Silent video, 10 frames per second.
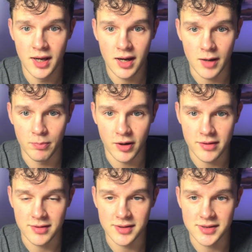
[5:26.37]

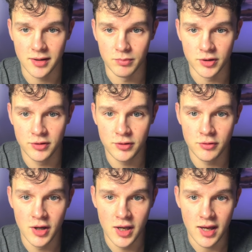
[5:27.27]
hypothesis number
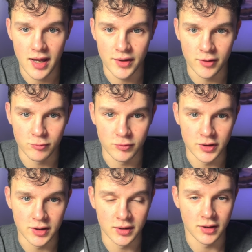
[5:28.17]
2, and then
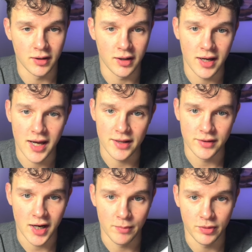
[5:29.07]
we
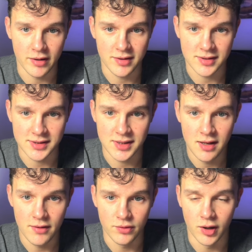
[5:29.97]
had hypothesis
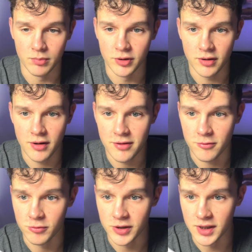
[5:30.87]
number
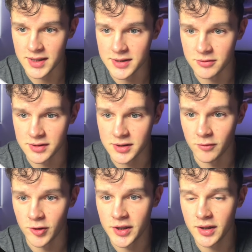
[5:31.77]
3. As you can see
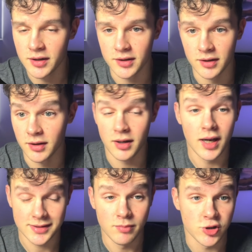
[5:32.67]
over here,
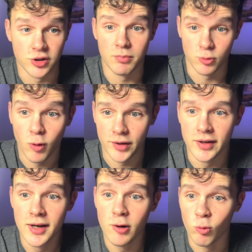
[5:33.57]
the assumption number
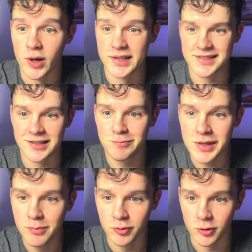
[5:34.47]
1 was that
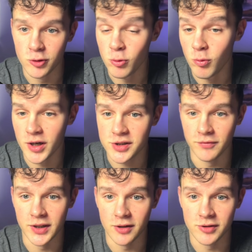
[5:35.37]
people who watch
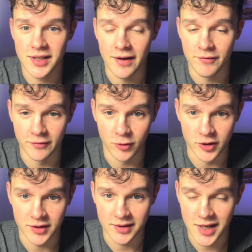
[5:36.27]
the videos have an
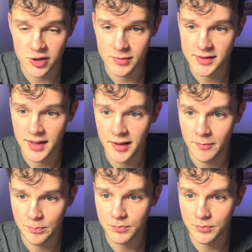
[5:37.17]
avoidant attachment style.